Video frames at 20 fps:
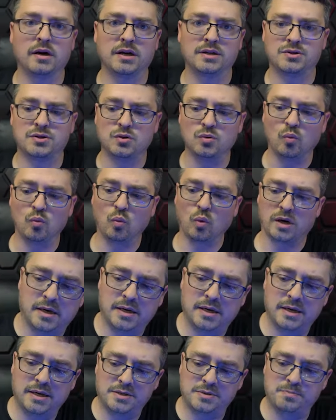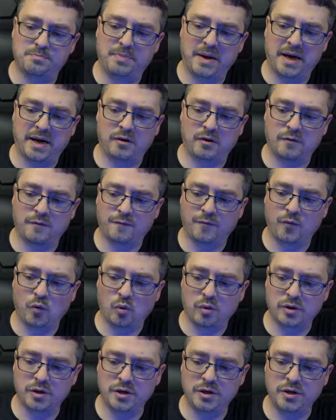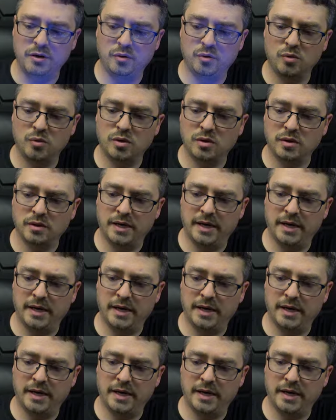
as to what is better for you